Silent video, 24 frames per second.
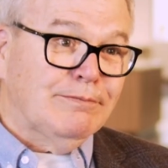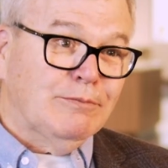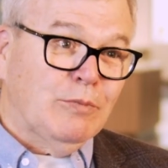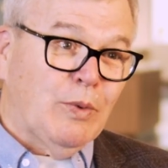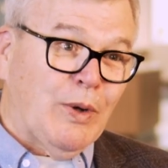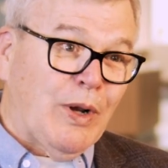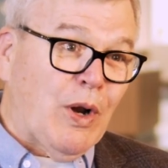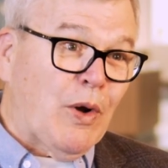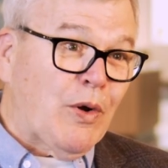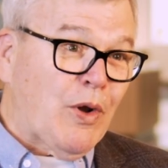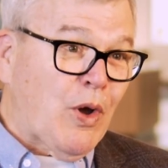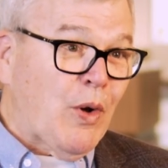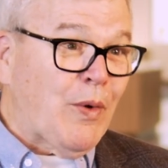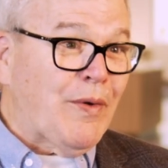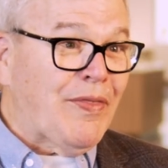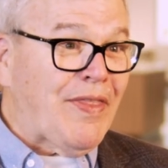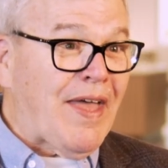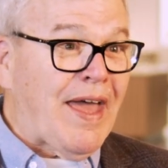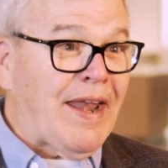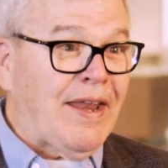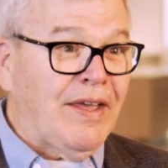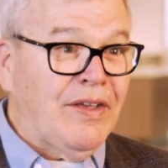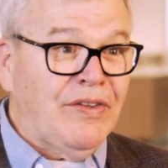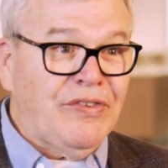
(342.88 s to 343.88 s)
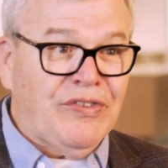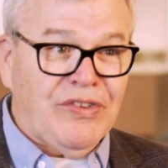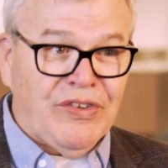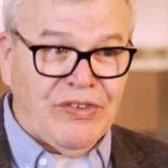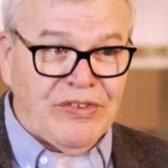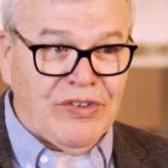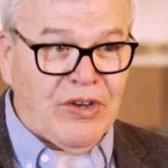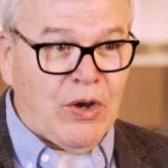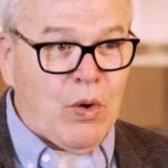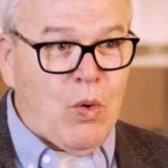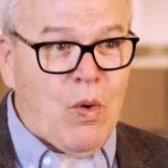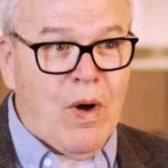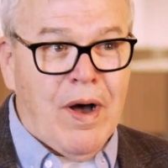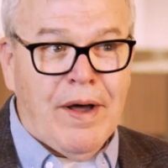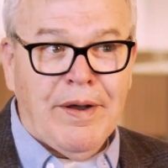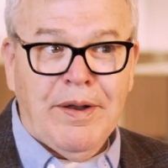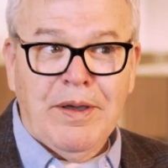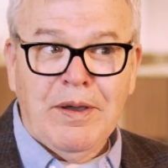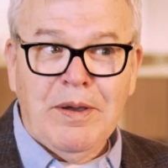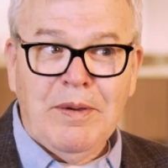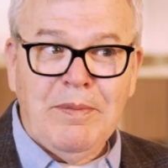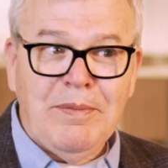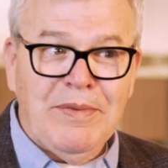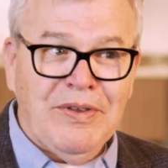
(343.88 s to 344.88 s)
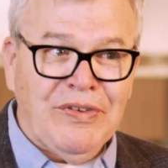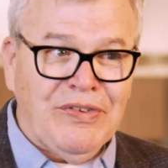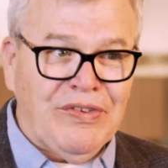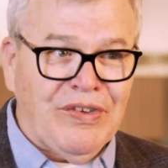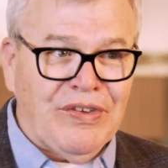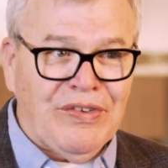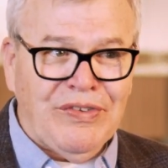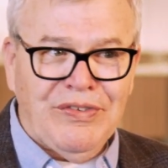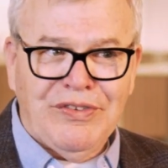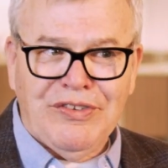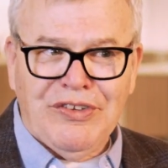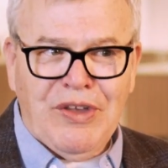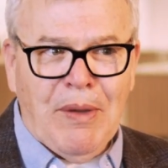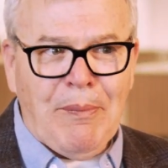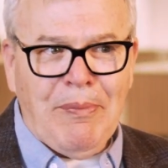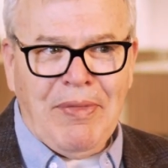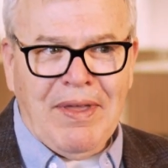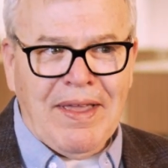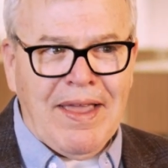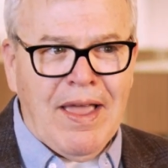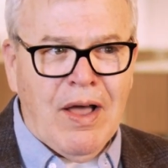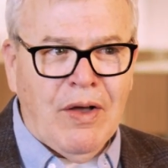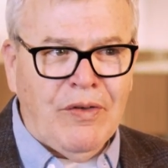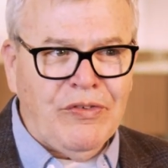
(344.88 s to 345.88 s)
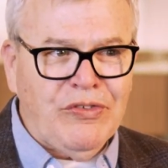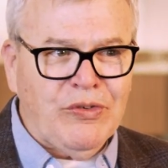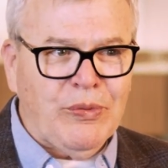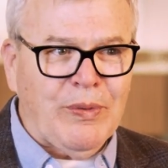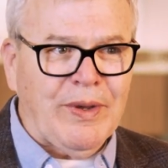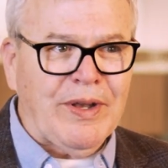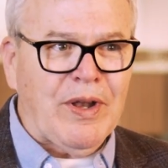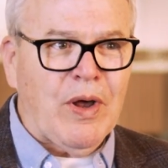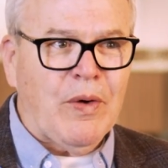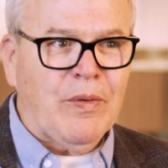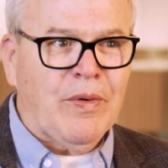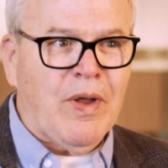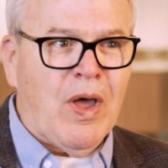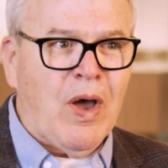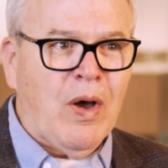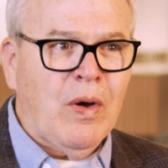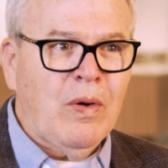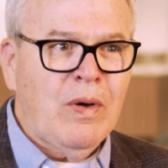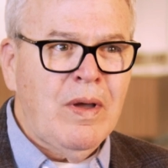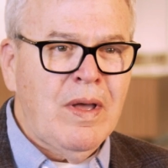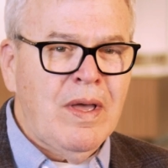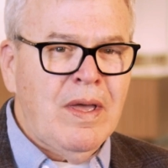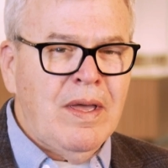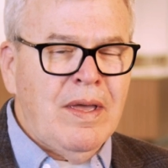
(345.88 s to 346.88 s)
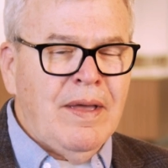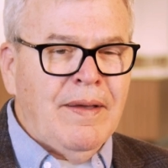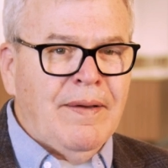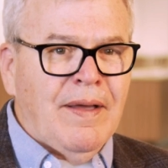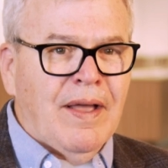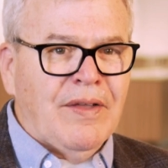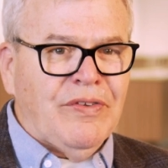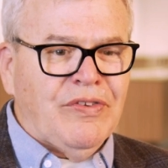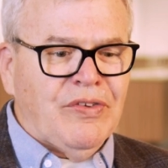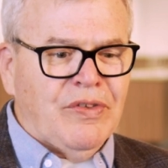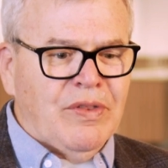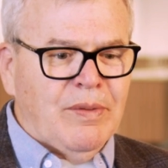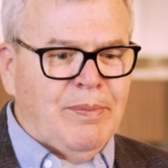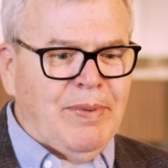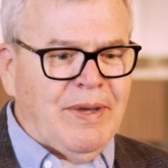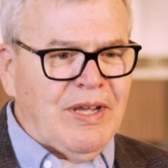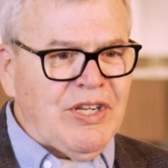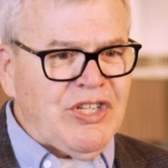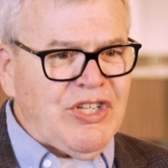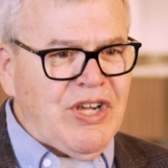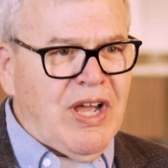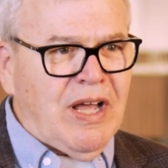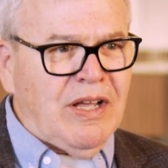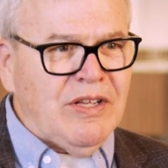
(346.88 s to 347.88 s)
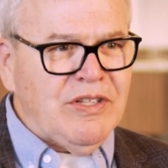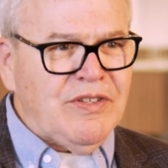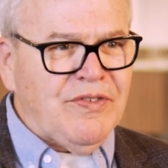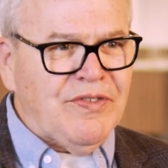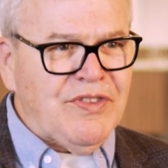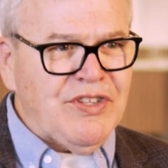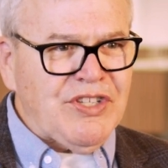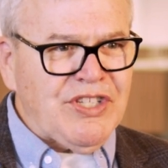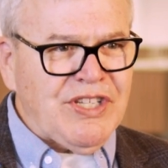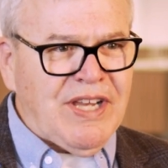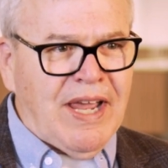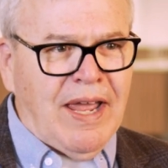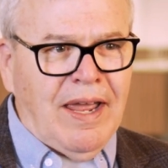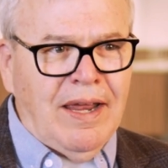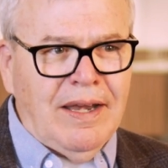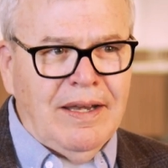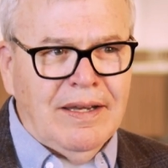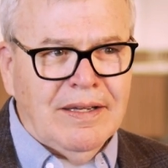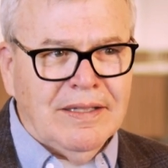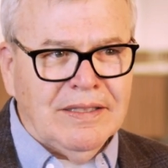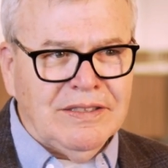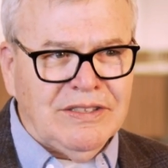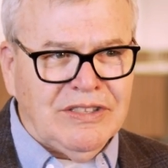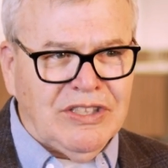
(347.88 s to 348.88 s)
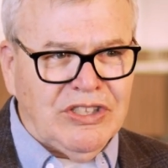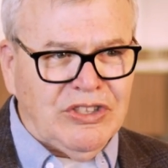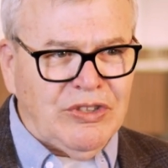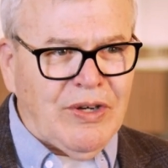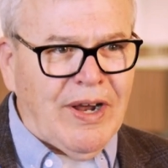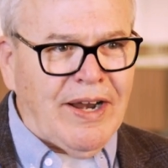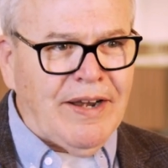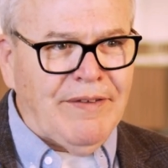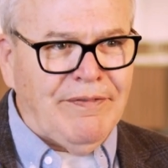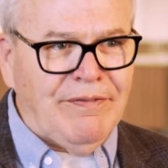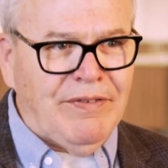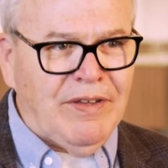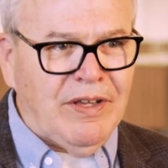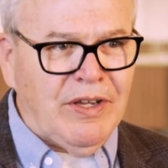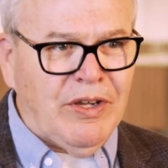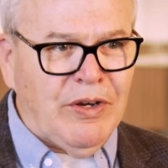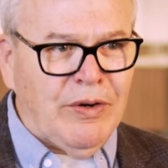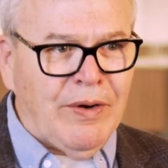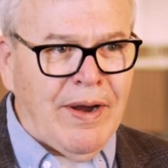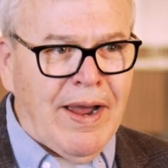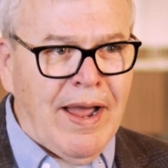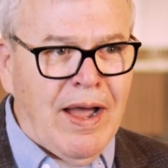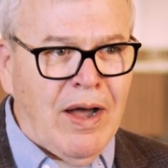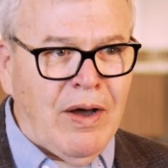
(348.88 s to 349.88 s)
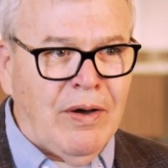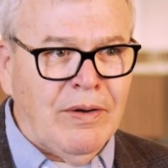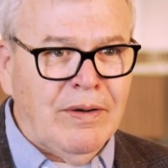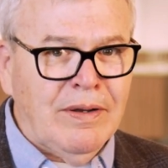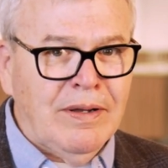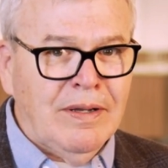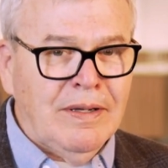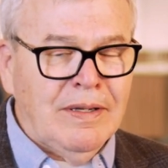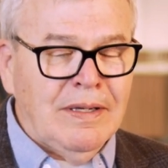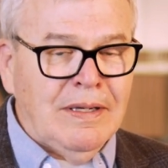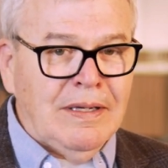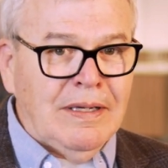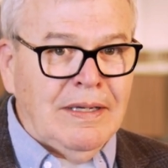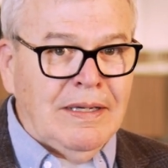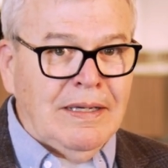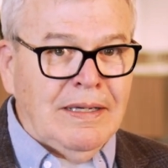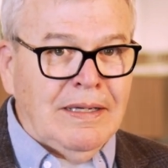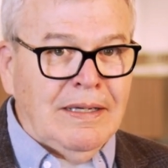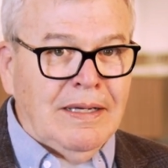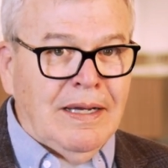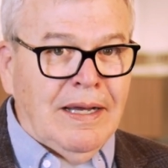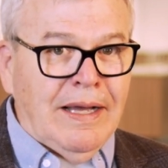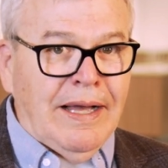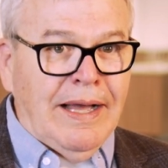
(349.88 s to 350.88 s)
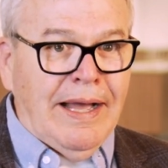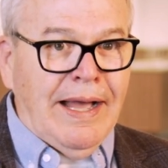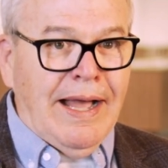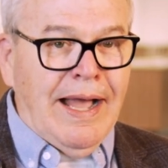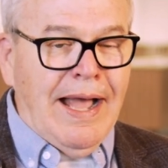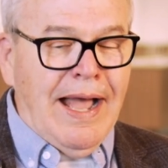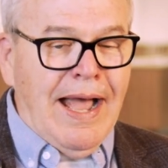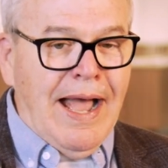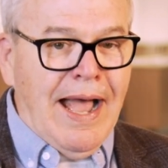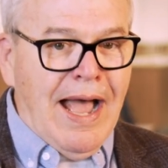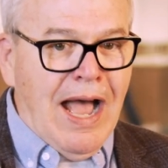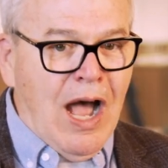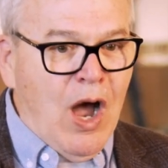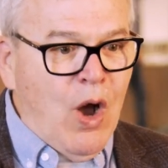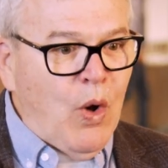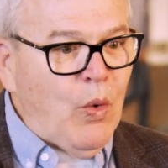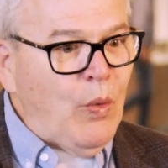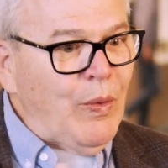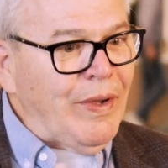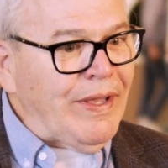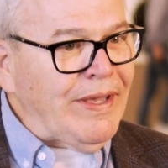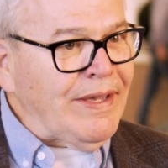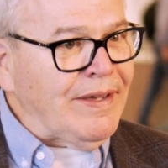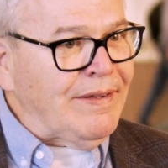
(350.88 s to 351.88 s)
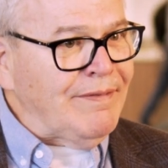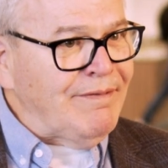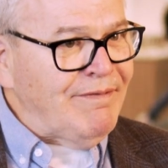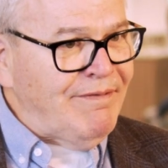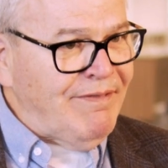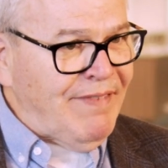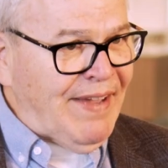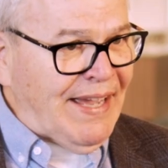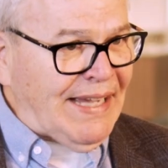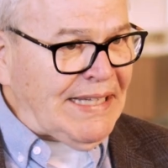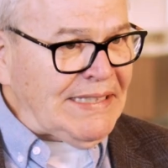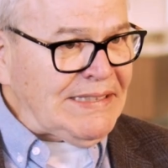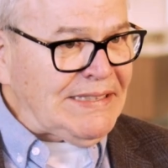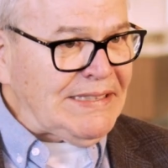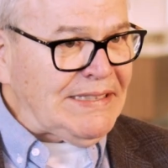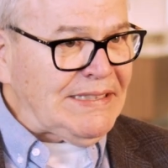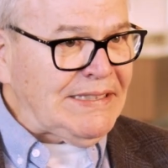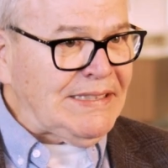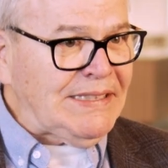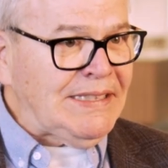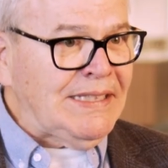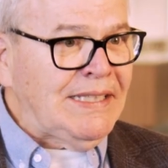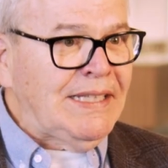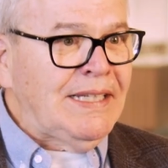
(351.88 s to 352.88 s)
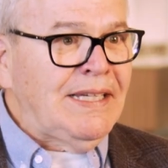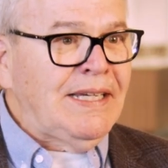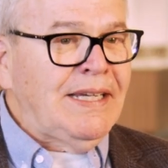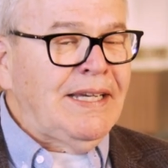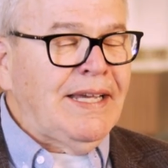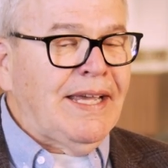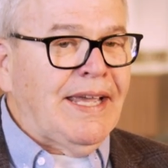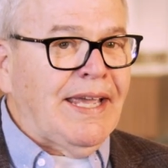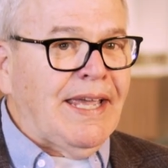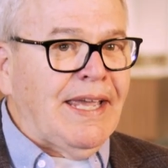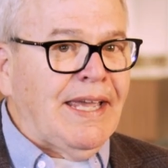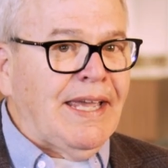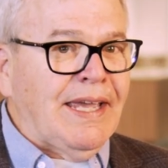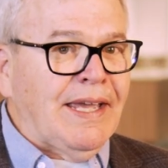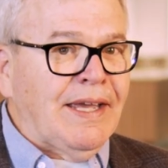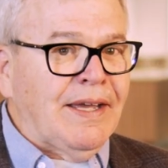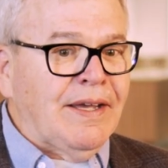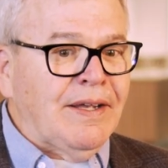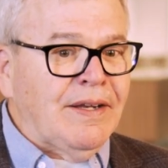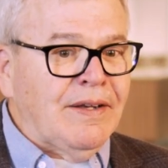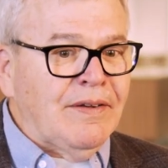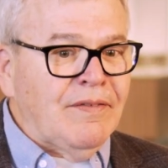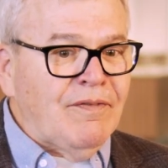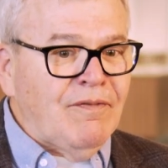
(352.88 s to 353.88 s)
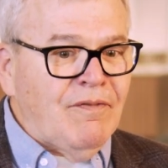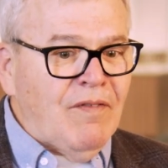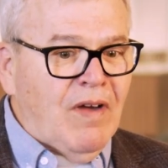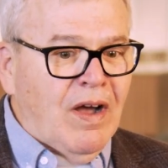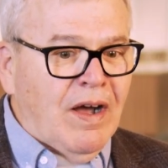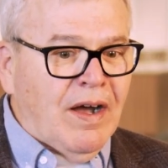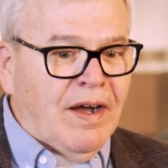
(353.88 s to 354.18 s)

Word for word: we don't know what that is. Is it quantum? Is it something else? We don't know. And so the big challenge for the state is to try to figure out how we invest in